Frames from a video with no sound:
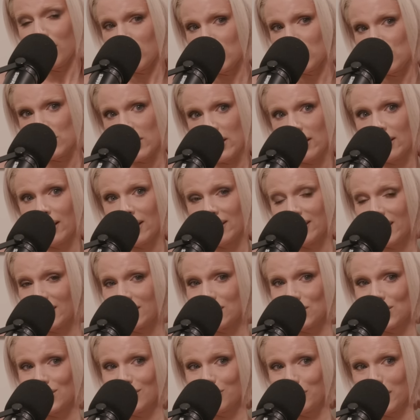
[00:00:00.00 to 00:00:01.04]
a shit. Like that's
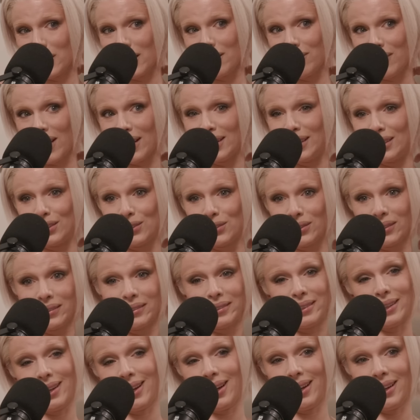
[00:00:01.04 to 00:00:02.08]
just what I find
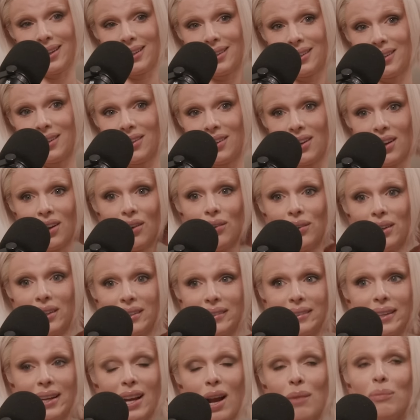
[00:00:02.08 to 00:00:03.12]
interesting, you know? And
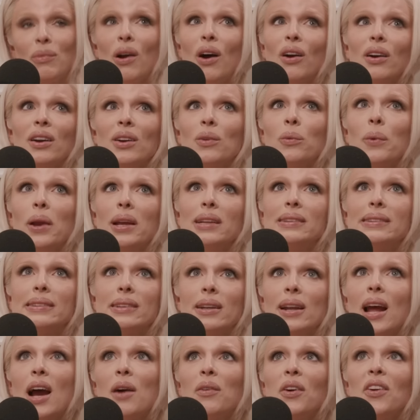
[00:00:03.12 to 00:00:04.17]
it's like I'm not going to waste
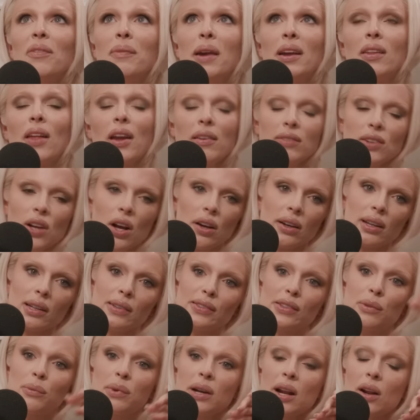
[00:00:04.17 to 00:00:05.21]
an hour of my life talking to
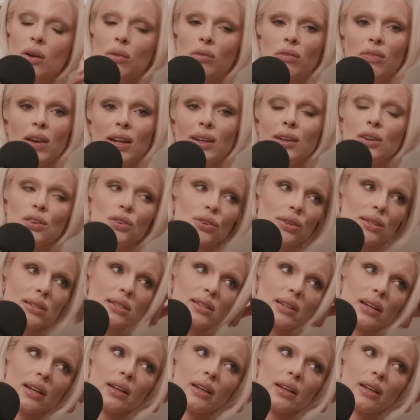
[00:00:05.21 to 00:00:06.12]
someone I don't find interesting.